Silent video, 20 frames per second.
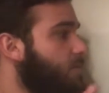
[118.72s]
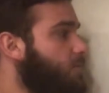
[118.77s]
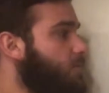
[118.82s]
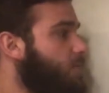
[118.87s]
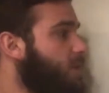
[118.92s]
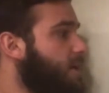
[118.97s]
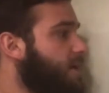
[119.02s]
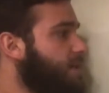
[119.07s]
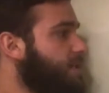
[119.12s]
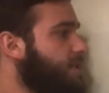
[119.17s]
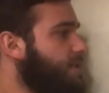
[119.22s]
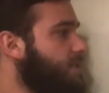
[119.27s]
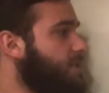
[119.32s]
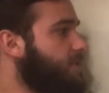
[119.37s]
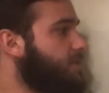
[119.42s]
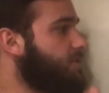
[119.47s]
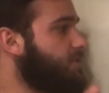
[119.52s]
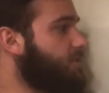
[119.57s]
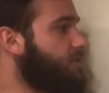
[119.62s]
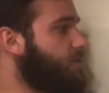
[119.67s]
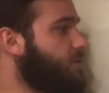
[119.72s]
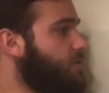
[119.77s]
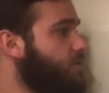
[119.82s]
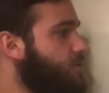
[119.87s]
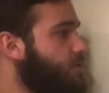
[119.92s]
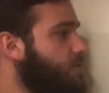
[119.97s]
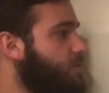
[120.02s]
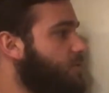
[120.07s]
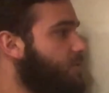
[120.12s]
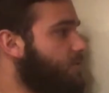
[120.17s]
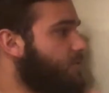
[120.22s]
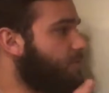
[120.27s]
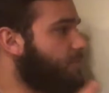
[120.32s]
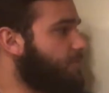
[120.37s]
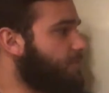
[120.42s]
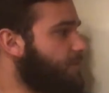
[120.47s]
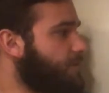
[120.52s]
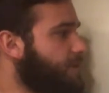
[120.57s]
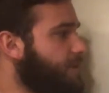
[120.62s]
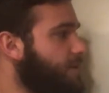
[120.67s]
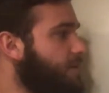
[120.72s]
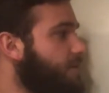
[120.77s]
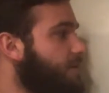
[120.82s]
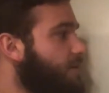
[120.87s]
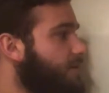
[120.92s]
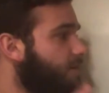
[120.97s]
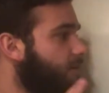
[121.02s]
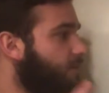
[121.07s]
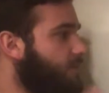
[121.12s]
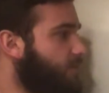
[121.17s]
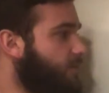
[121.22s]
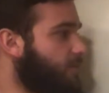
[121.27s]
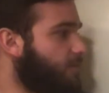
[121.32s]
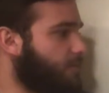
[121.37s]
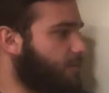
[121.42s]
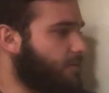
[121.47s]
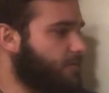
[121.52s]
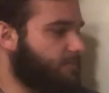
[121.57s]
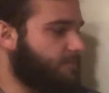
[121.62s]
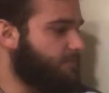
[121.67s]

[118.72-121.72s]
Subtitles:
1, 2, 3, 4.